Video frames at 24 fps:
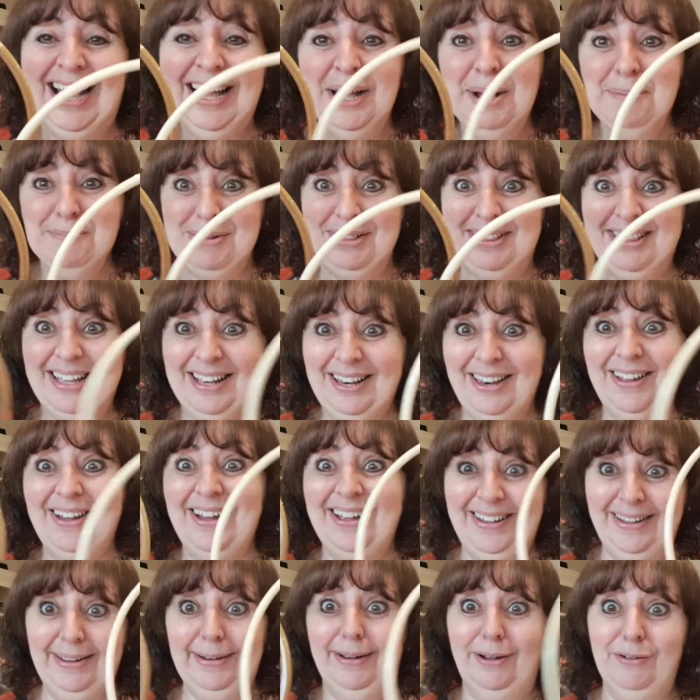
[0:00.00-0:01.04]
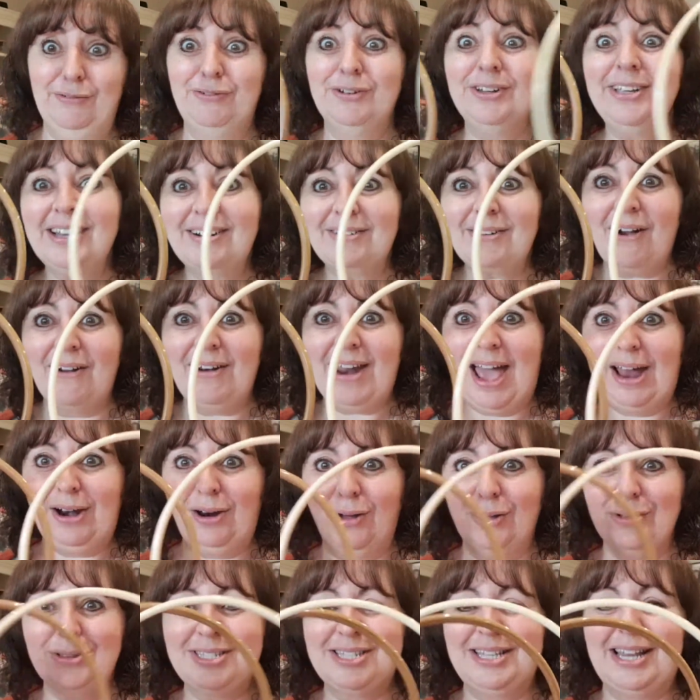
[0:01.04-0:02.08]
But they're like, fully grown
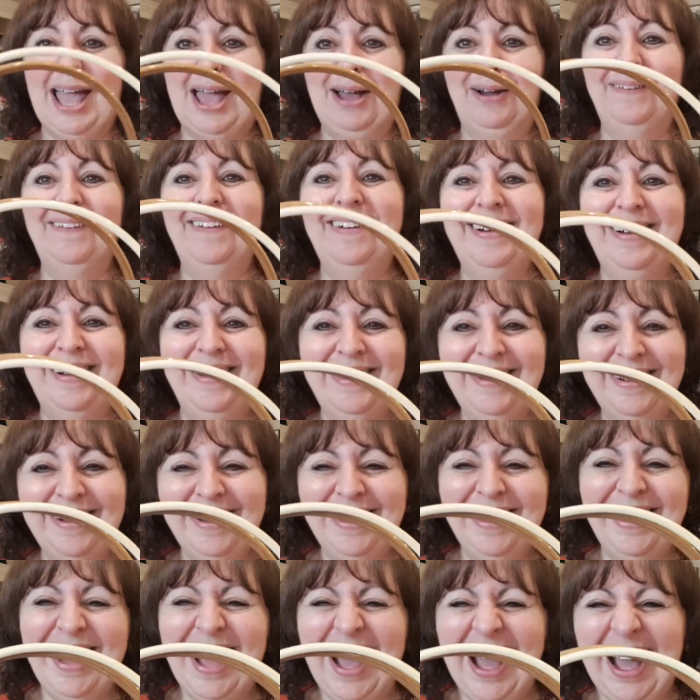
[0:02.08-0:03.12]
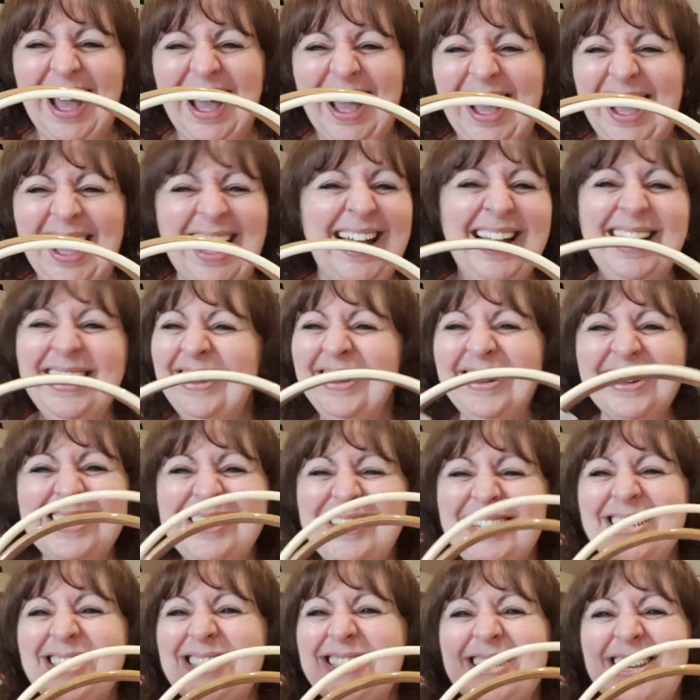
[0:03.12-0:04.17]
adults now. I
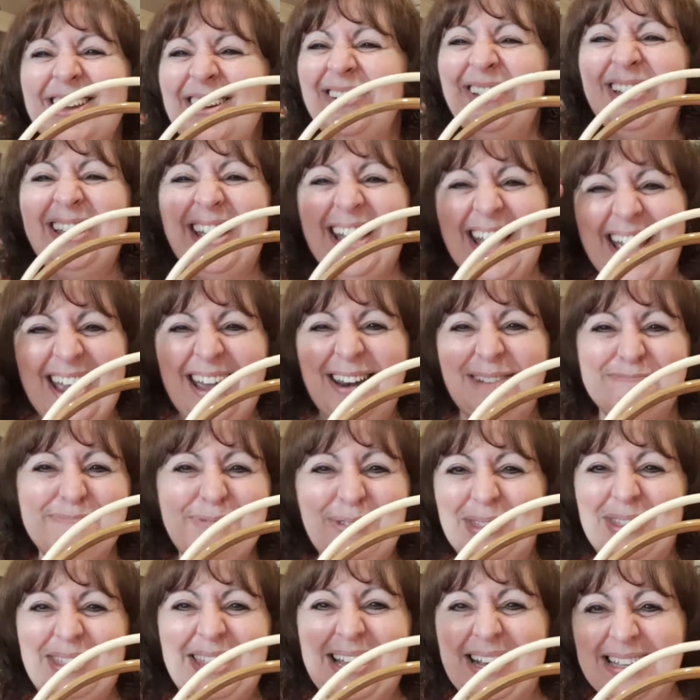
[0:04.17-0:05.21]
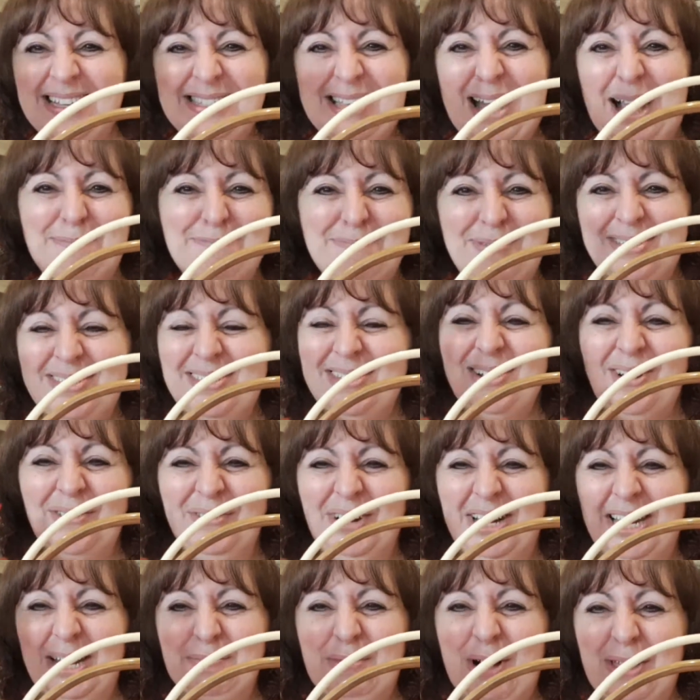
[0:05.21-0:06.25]
just don't care to put things up. It's not
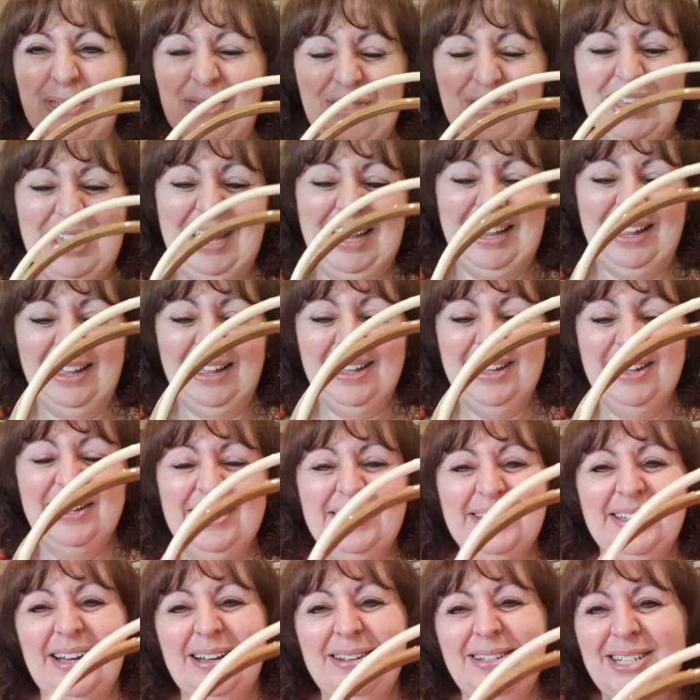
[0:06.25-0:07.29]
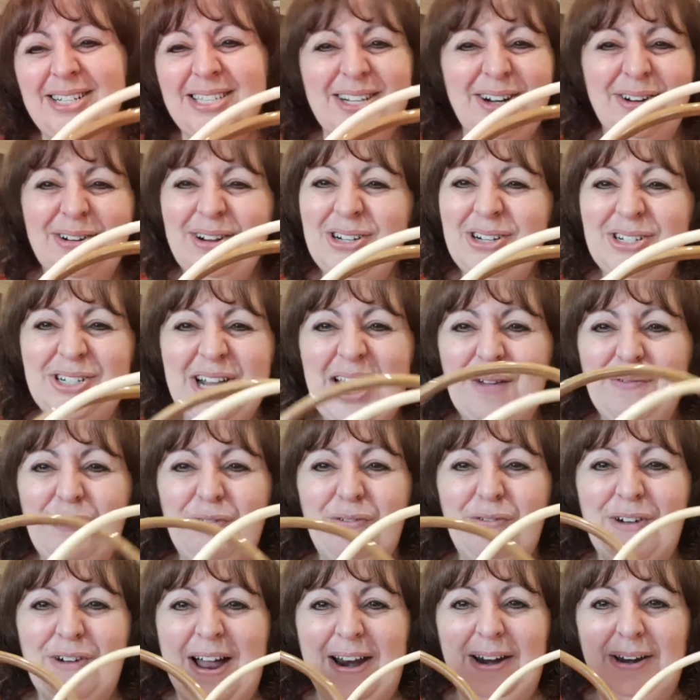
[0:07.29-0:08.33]
really my thing. I just crochet for
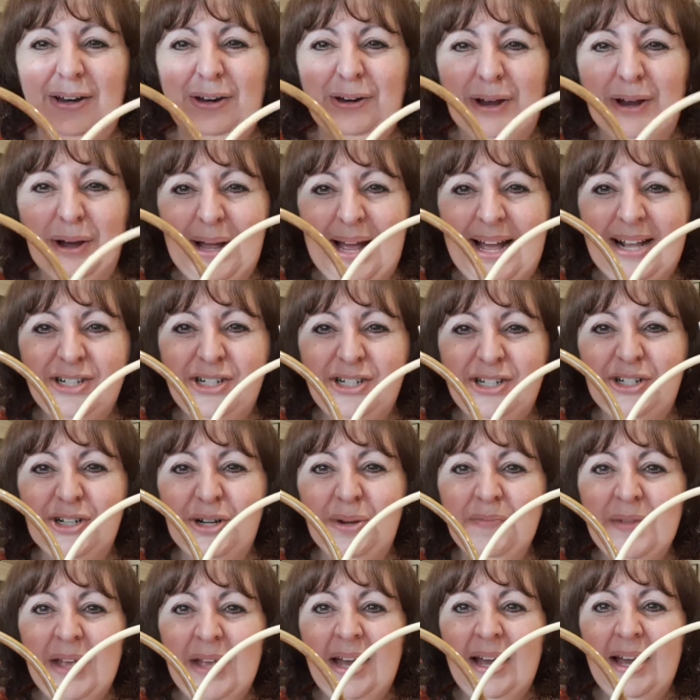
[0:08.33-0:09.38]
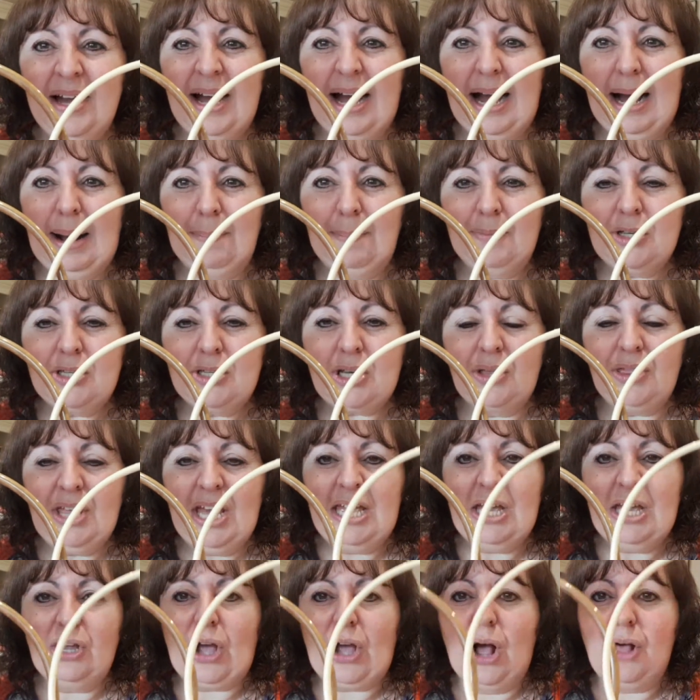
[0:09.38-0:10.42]
fun, as you do. So there
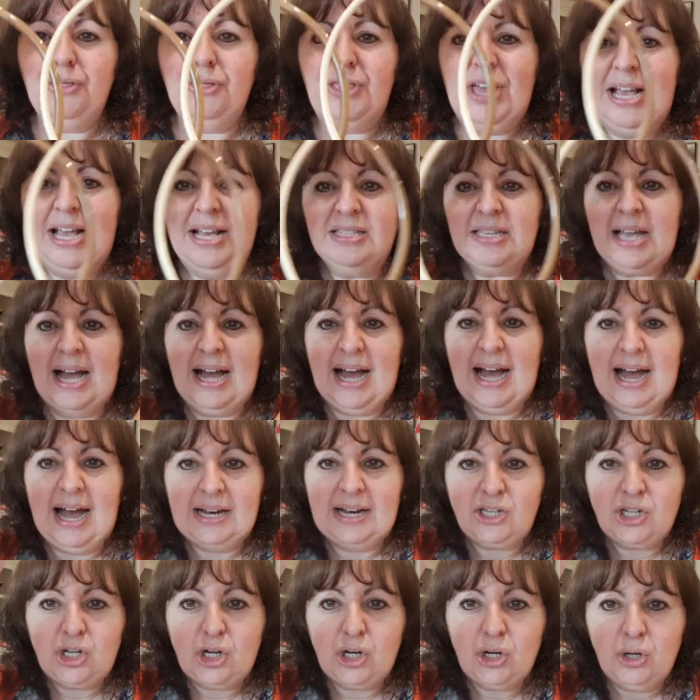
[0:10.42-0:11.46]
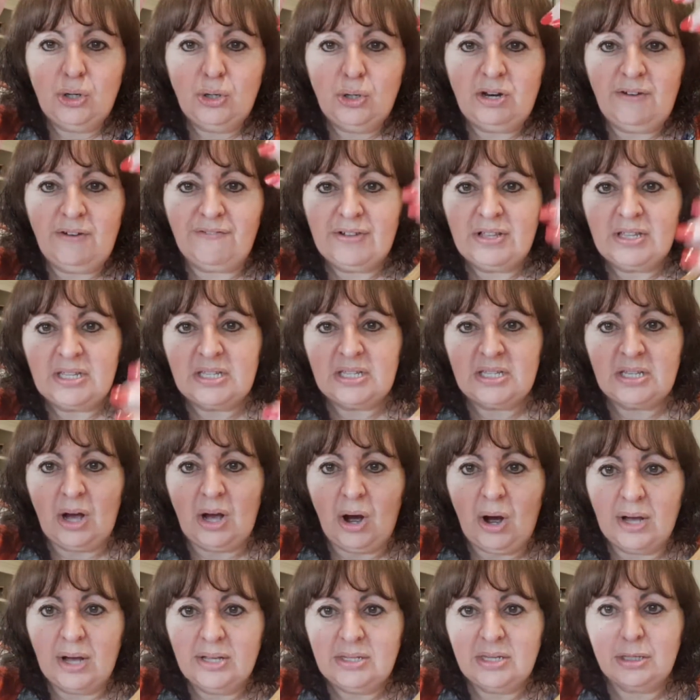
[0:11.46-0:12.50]
you go. These are two different
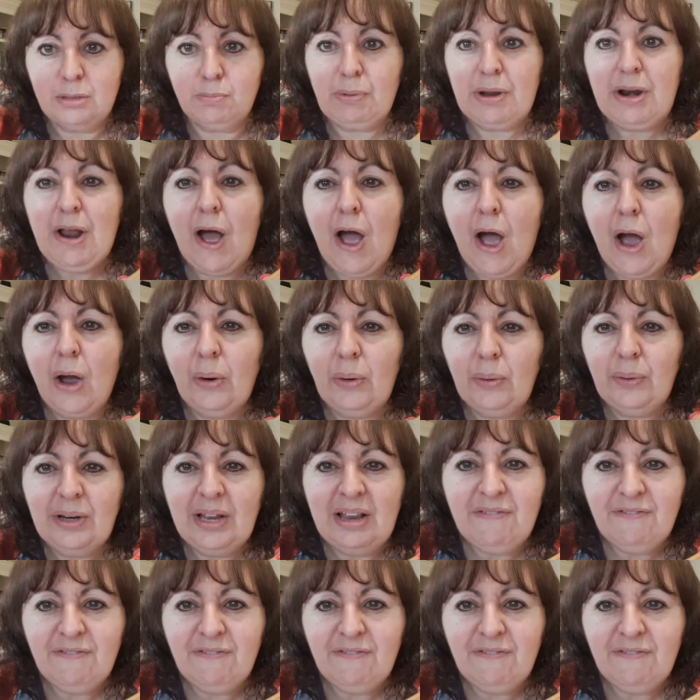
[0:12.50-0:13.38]
sizes, but only